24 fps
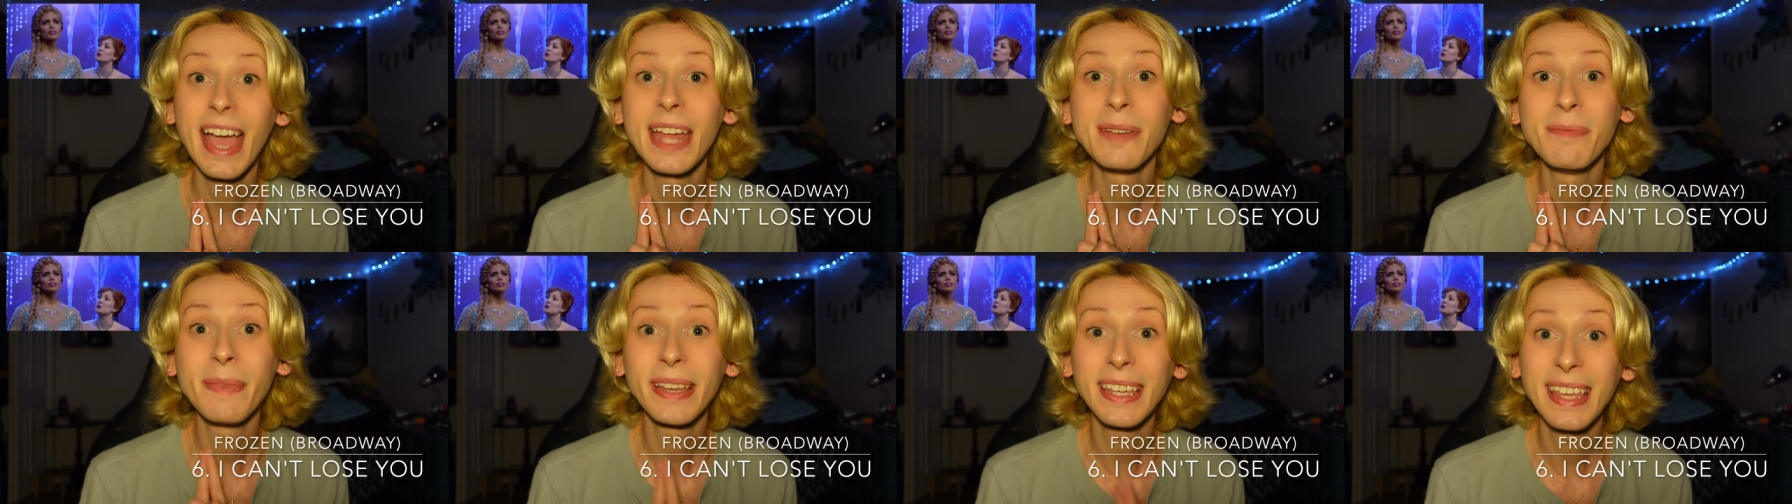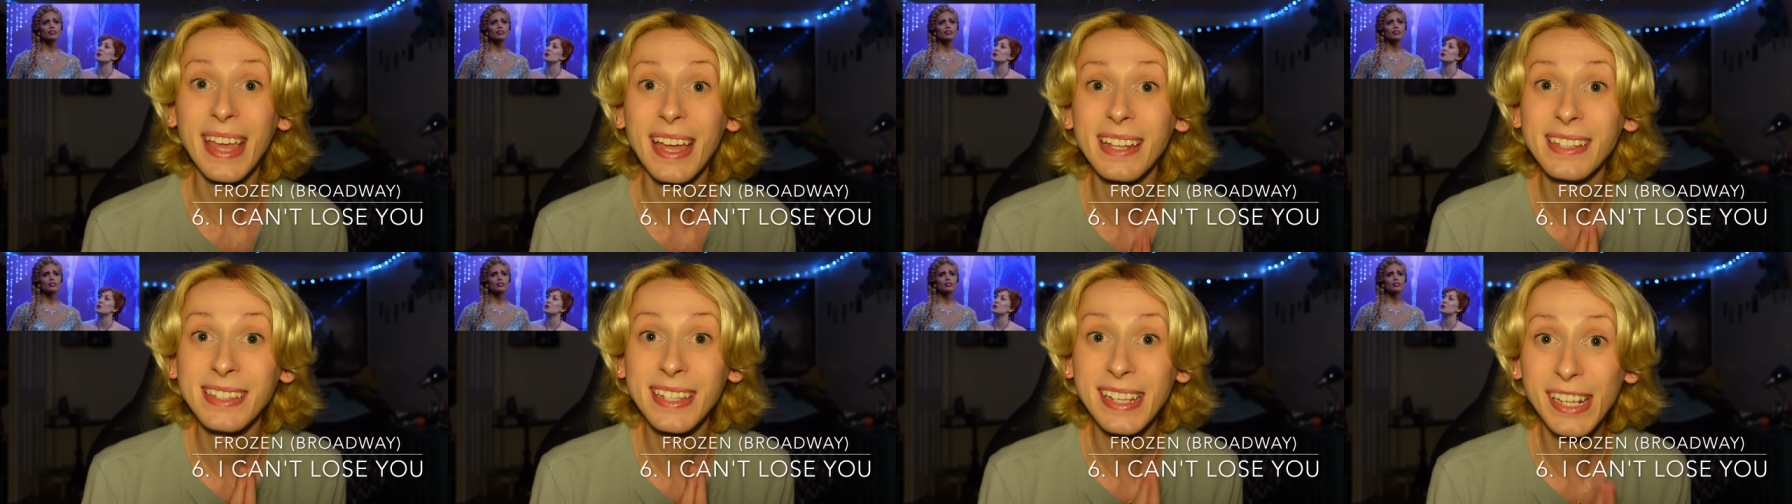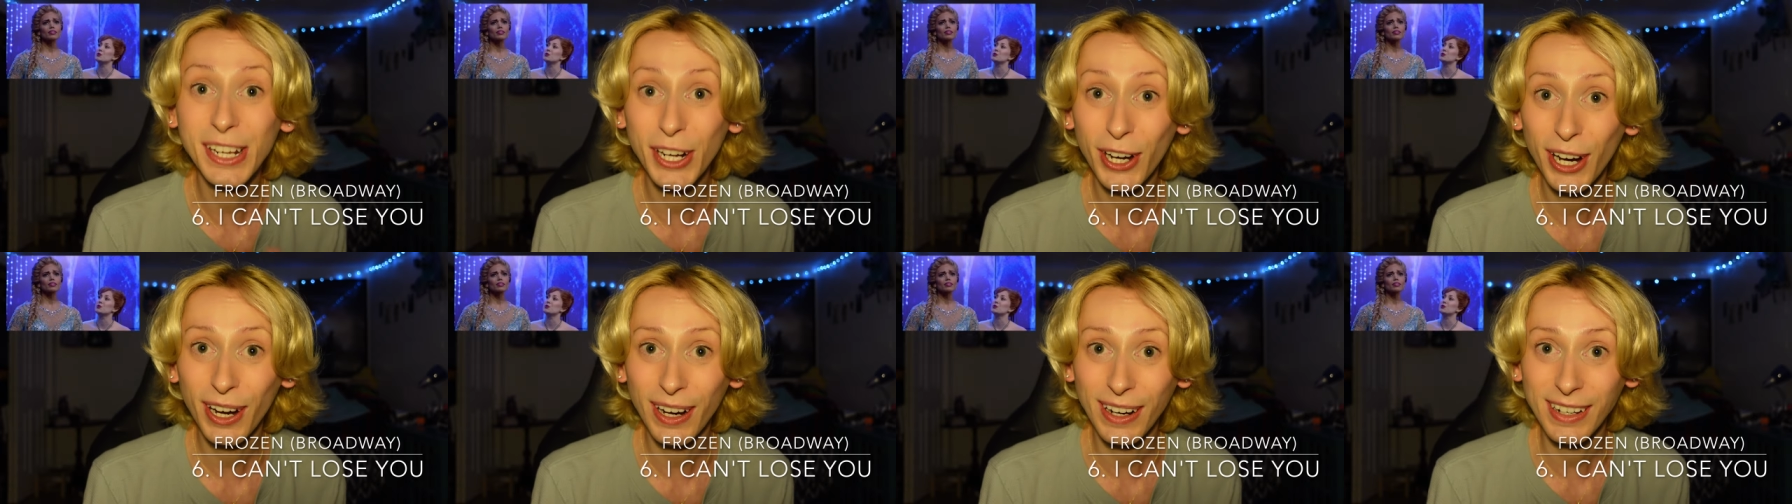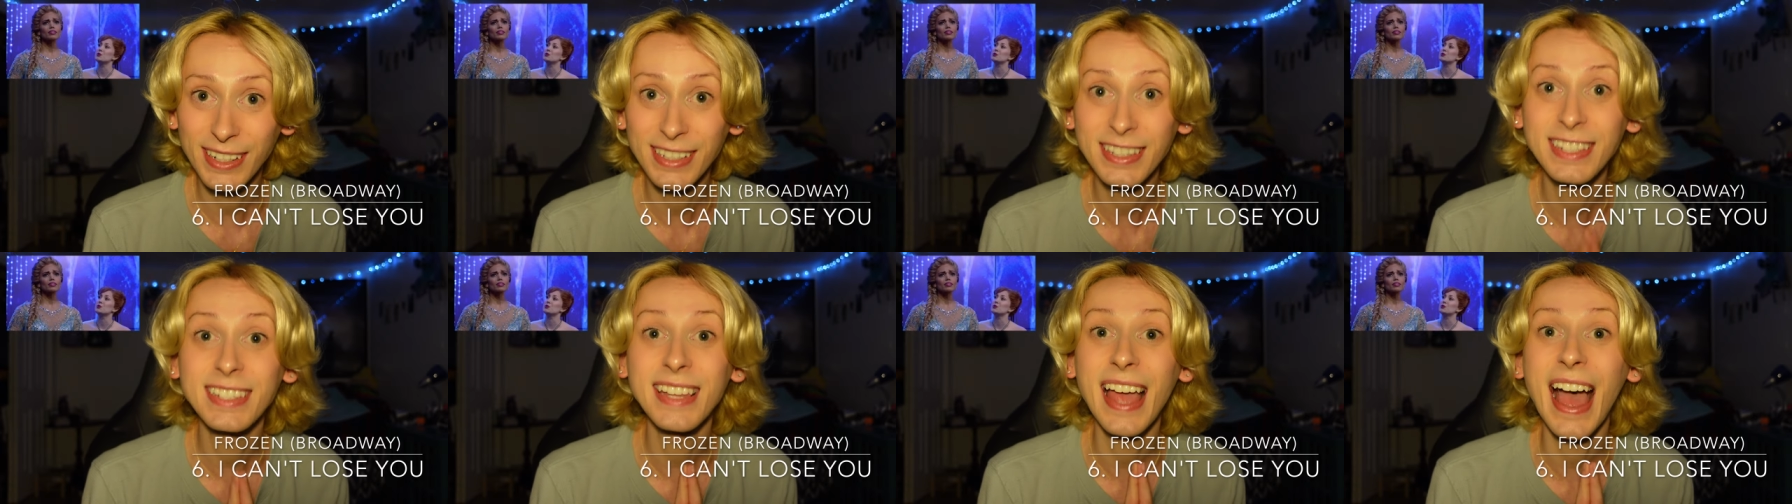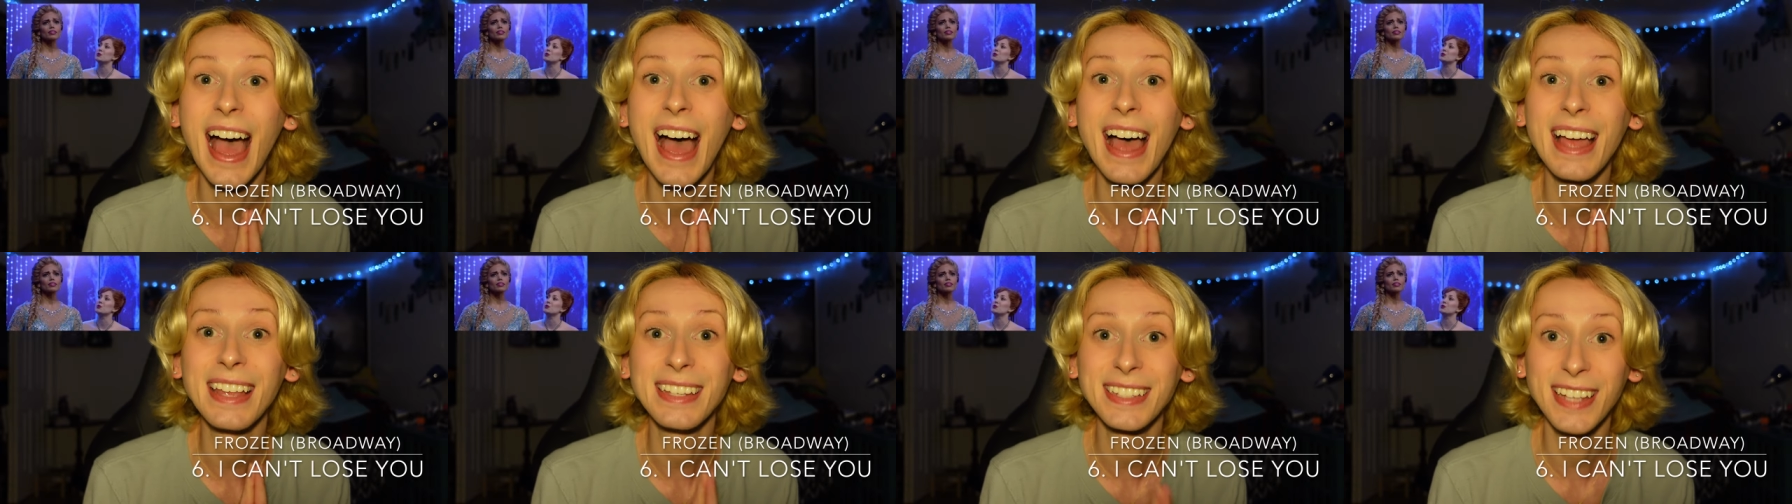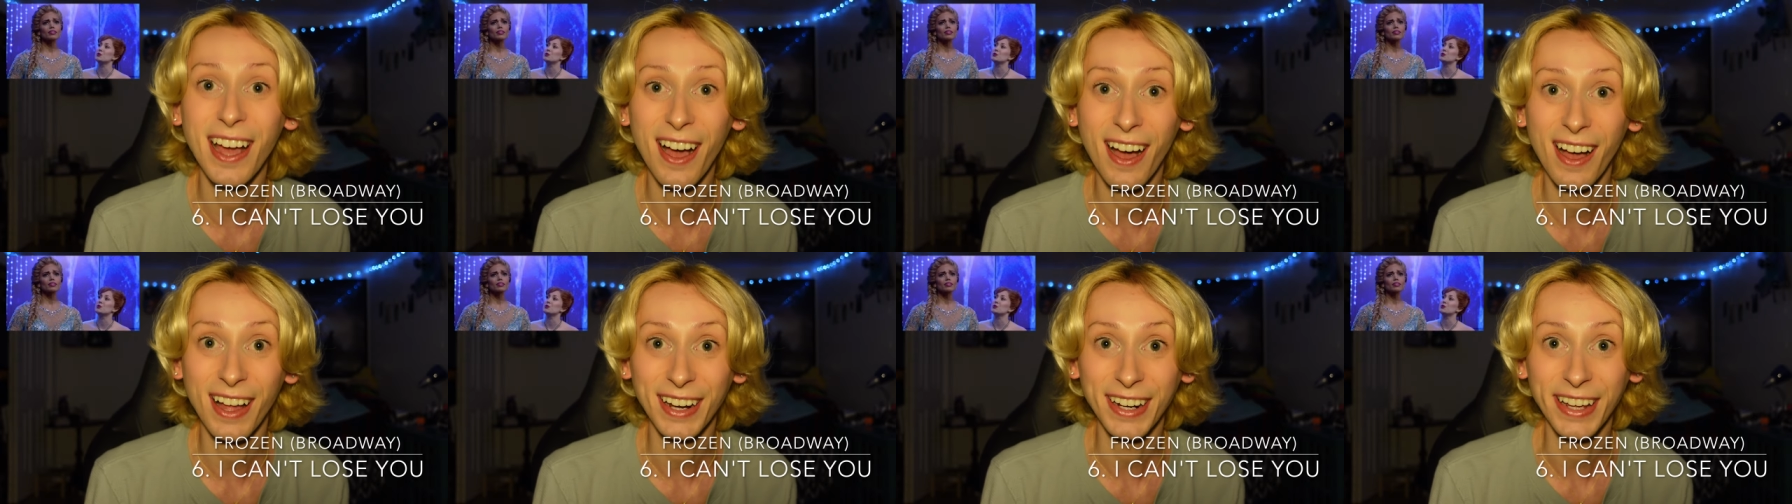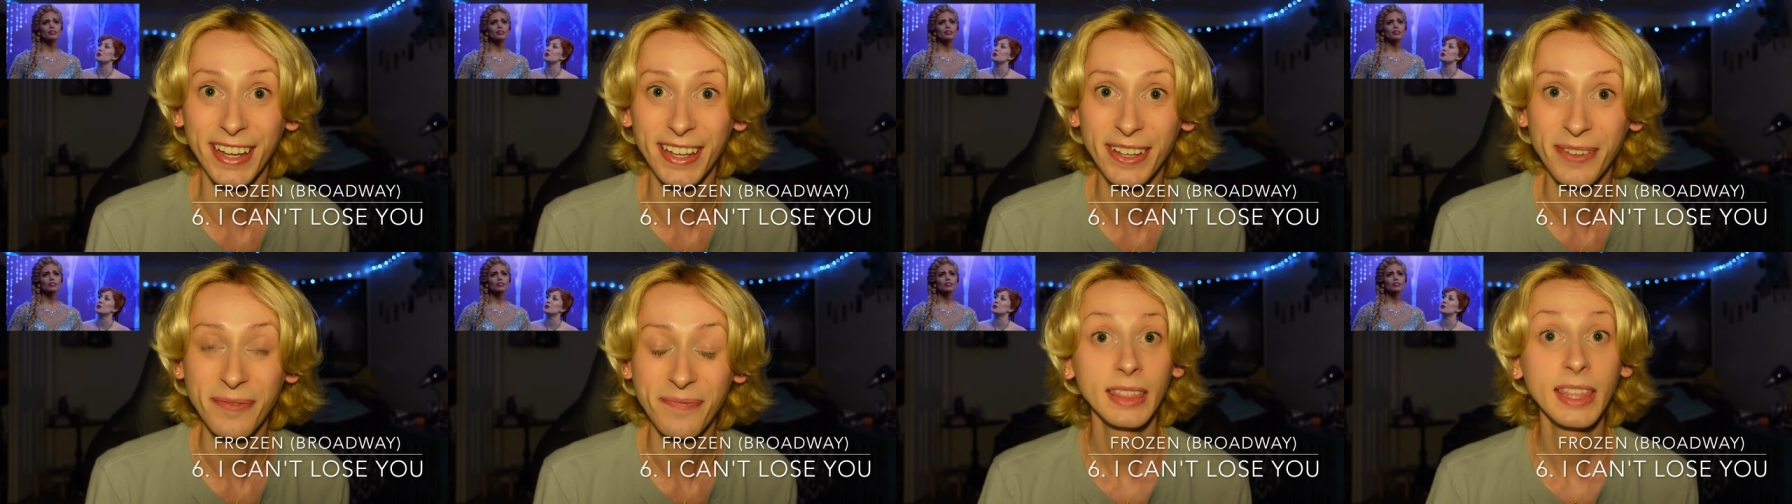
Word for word: and McKenzi Kurtz as Anna.